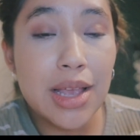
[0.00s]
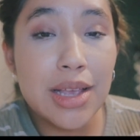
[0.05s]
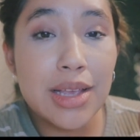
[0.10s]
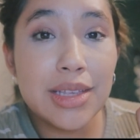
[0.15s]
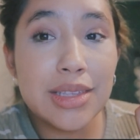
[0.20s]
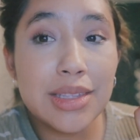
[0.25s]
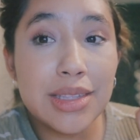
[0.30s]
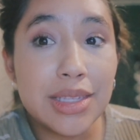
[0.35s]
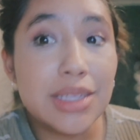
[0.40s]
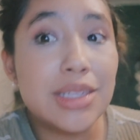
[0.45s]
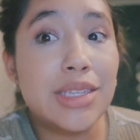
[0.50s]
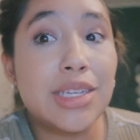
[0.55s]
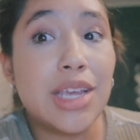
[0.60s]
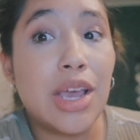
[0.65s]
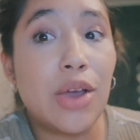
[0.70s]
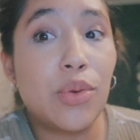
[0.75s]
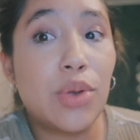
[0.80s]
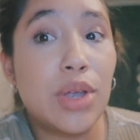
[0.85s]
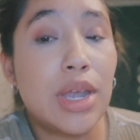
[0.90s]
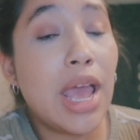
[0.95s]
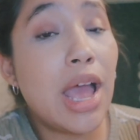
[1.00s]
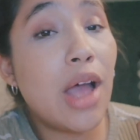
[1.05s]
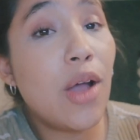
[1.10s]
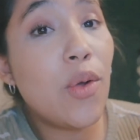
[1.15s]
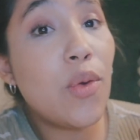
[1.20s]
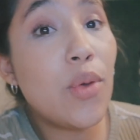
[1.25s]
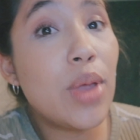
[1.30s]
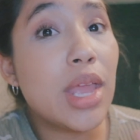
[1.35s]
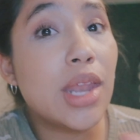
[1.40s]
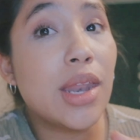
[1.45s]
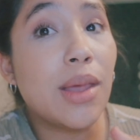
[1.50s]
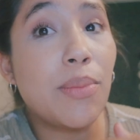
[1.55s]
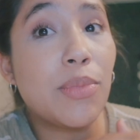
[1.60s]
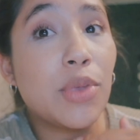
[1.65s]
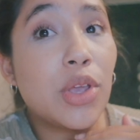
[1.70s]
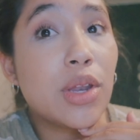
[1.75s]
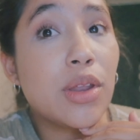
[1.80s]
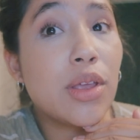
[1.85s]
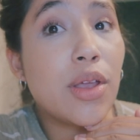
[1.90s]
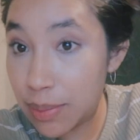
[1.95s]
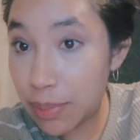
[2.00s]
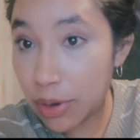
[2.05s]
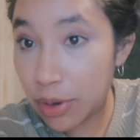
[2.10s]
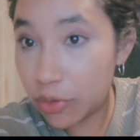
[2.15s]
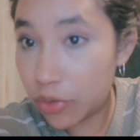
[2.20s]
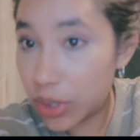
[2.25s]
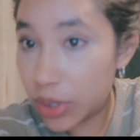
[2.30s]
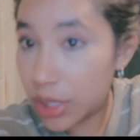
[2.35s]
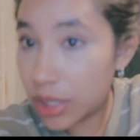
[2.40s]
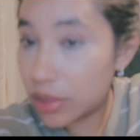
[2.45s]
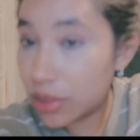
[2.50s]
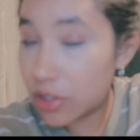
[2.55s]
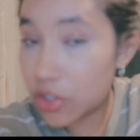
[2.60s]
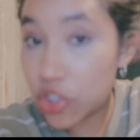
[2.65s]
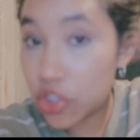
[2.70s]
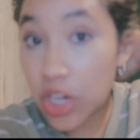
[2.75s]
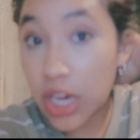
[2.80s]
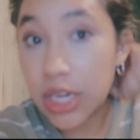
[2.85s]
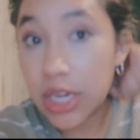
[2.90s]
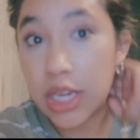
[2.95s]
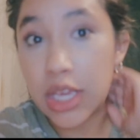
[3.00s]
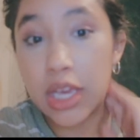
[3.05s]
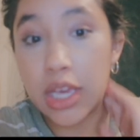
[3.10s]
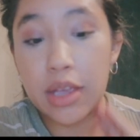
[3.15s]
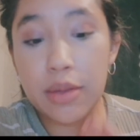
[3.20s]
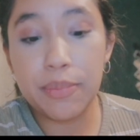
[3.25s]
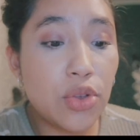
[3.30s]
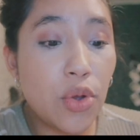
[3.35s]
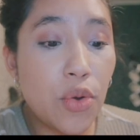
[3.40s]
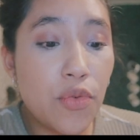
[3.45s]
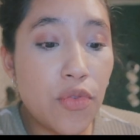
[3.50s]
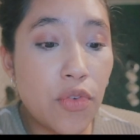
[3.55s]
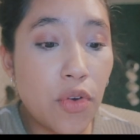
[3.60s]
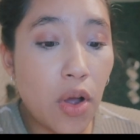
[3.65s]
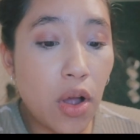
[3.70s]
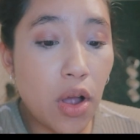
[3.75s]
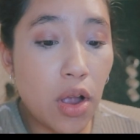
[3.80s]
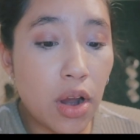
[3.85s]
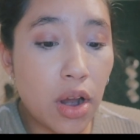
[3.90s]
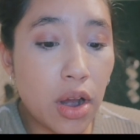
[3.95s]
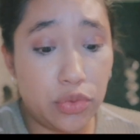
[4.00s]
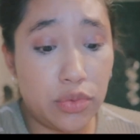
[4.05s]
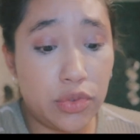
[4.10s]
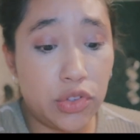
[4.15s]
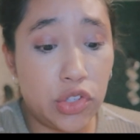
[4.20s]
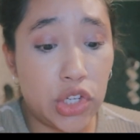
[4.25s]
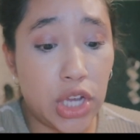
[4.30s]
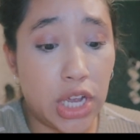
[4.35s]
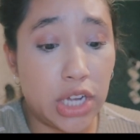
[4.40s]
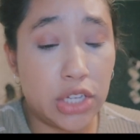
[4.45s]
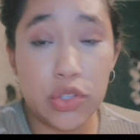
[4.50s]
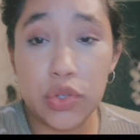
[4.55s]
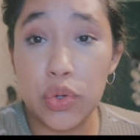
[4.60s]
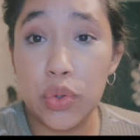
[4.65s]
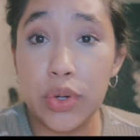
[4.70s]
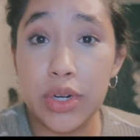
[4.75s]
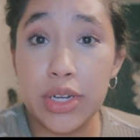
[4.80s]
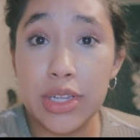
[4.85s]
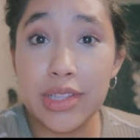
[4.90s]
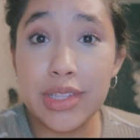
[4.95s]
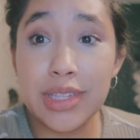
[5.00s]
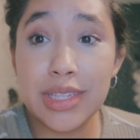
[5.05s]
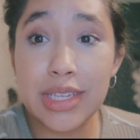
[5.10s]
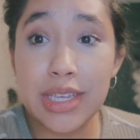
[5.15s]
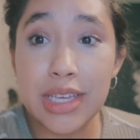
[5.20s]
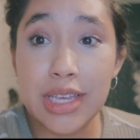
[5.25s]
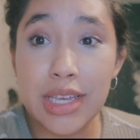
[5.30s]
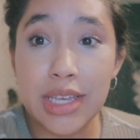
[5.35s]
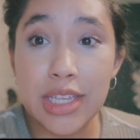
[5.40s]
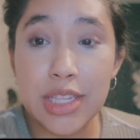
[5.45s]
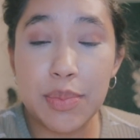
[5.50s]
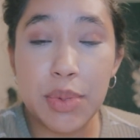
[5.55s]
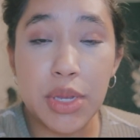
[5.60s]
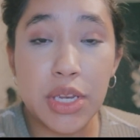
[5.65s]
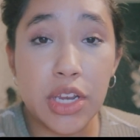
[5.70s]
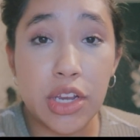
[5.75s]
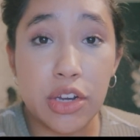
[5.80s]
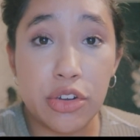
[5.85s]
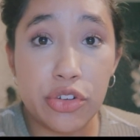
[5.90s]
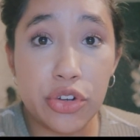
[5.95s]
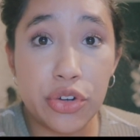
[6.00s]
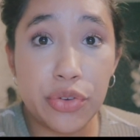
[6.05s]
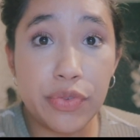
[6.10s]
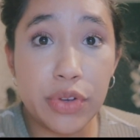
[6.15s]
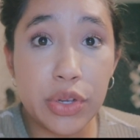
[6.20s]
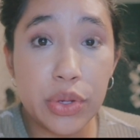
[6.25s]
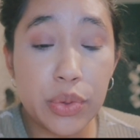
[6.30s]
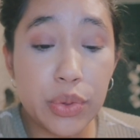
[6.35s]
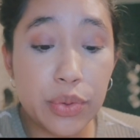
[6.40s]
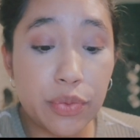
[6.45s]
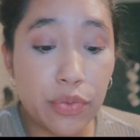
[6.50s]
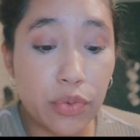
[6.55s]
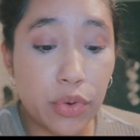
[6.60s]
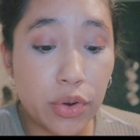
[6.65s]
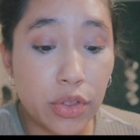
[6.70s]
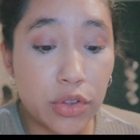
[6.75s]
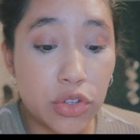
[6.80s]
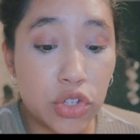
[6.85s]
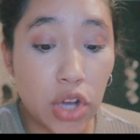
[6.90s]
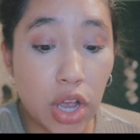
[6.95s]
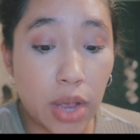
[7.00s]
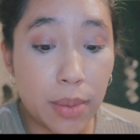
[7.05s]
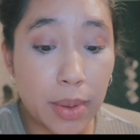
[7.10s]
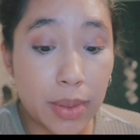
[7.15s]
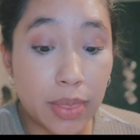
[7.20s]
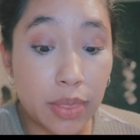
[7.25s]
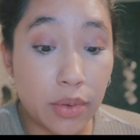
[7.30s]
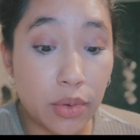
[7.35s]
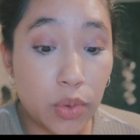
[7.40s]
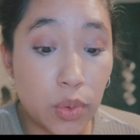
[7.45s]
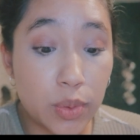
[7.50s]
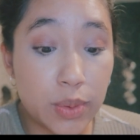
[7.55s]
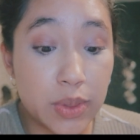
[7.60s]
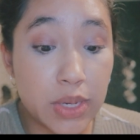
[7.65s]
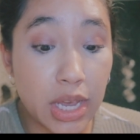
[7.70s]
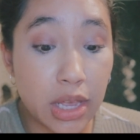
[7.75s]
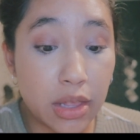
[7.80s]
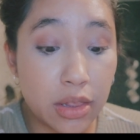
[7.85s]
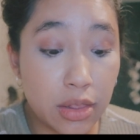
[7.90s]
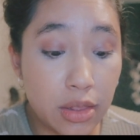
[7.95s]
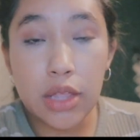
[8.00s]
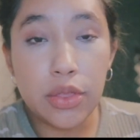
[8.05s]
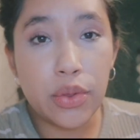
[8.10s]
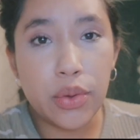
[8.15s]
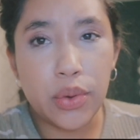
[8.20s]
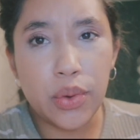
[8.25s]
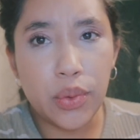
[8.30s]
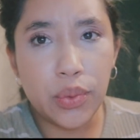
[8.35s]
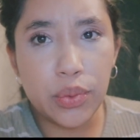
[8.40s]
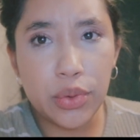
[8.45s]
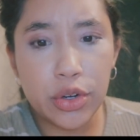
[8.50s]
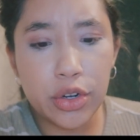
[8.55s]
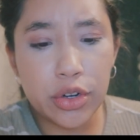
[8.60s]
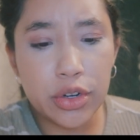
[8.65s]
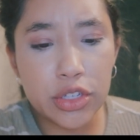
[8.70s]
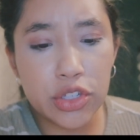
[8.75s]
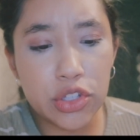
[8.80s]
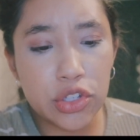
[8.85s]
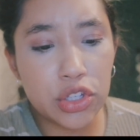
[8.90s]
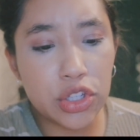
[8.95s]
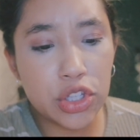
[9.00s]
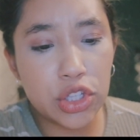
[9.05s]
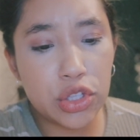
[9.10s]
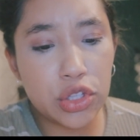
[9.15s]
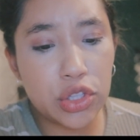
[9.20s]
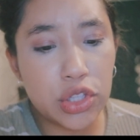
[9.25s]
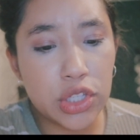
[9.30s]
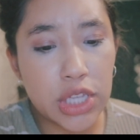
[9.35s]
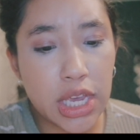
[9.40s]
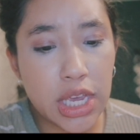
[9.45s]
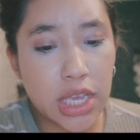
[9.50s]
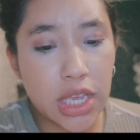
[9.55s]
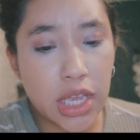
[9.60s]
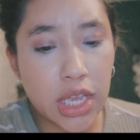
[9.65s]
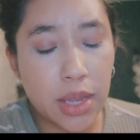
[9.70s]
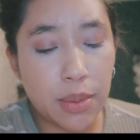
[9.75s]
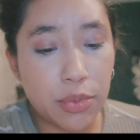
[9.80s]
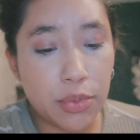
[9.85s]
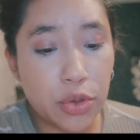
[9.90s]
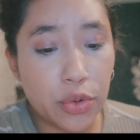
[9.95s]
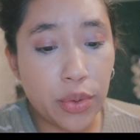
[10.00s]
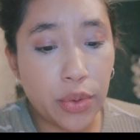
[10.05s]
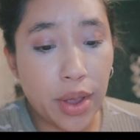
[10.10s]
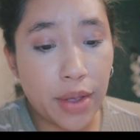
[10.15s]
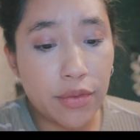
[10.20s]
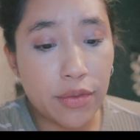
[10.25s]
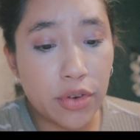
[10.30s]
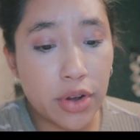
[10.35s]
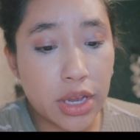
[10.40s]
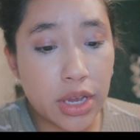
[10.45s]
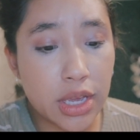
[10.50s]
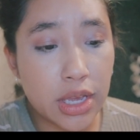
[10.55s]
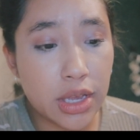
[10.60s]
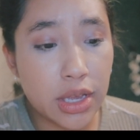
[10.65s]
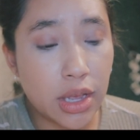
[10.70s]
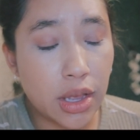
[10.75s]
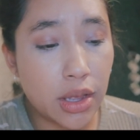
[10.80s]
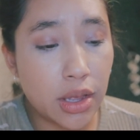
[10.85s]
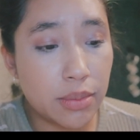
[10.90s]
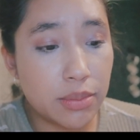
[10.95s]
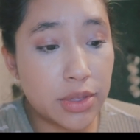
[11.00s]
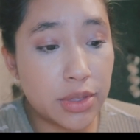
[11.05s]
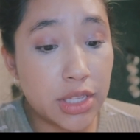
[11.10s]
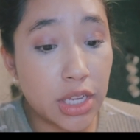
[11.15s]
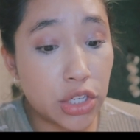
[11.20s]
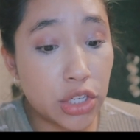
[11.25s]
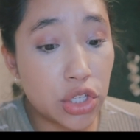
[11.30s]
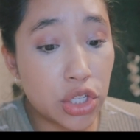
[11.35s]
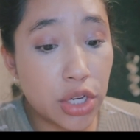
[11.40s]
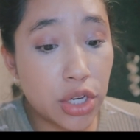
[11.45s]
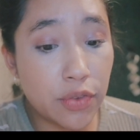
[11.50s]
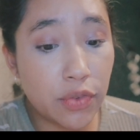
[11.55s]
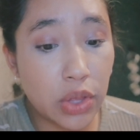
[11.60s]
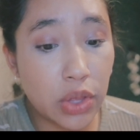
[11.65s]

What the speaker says: sit down now, and I'm gonna keep on reading The Shining. So far, Jack Torrance, he is being interviewed for the job at the hotel, and the owner is just taking him through every section of the